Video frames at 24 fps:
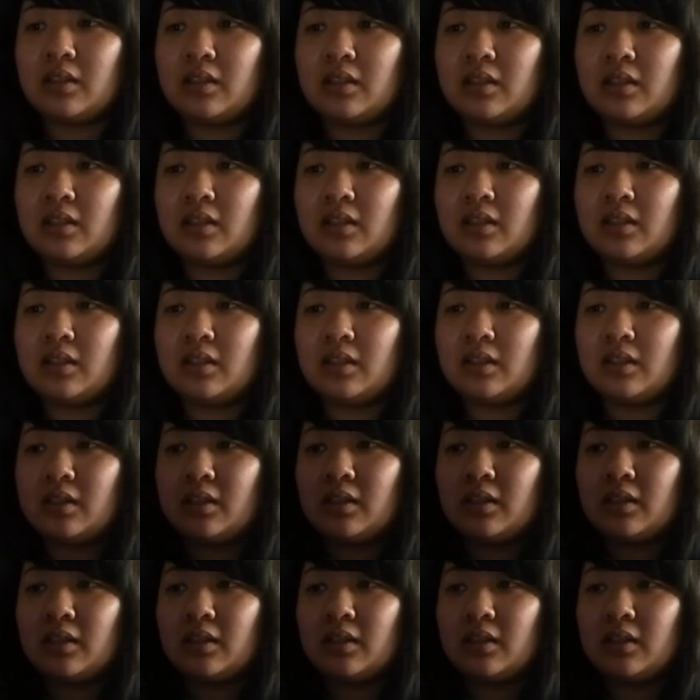
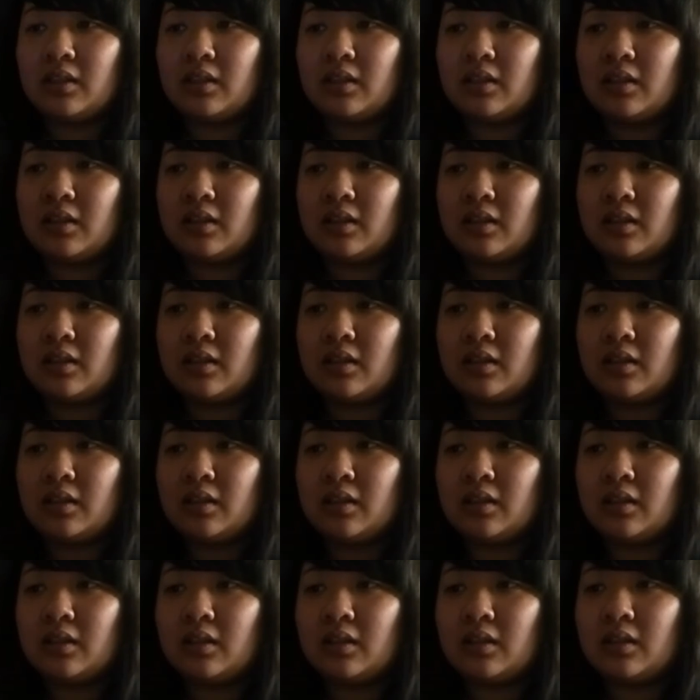
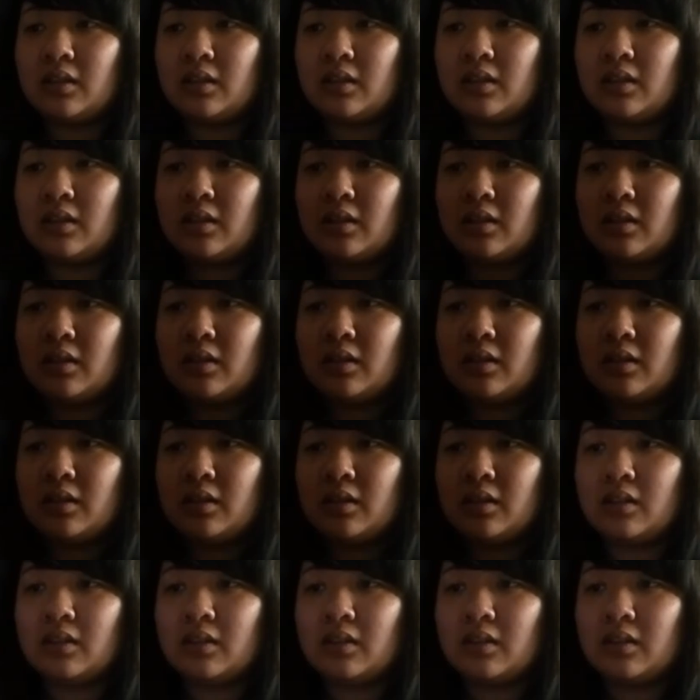
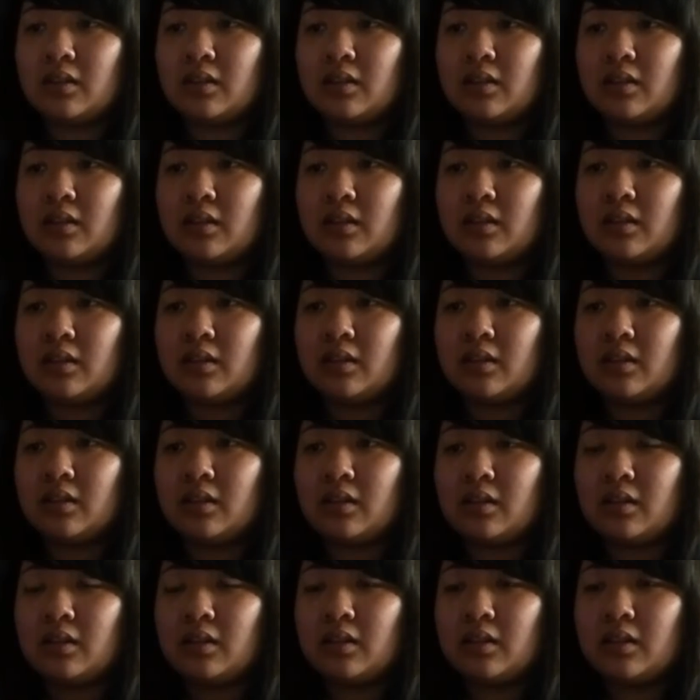
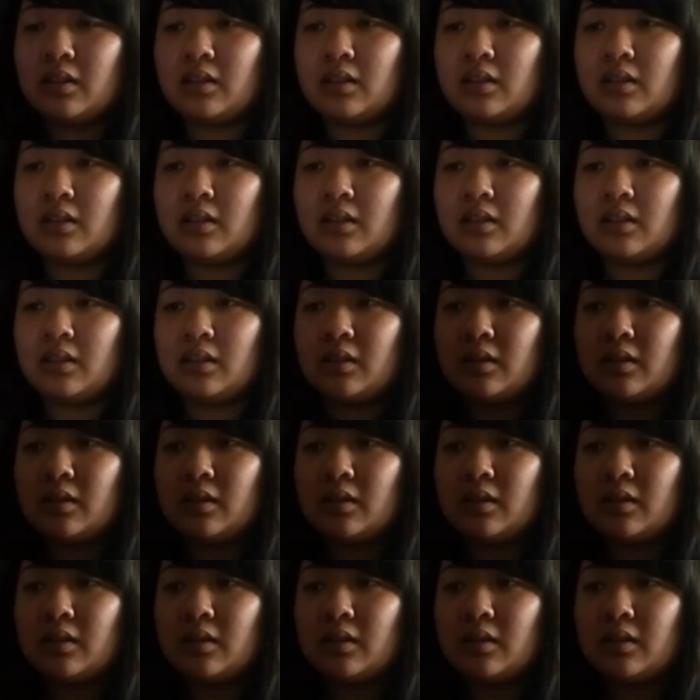No words are spoken by the person on screen.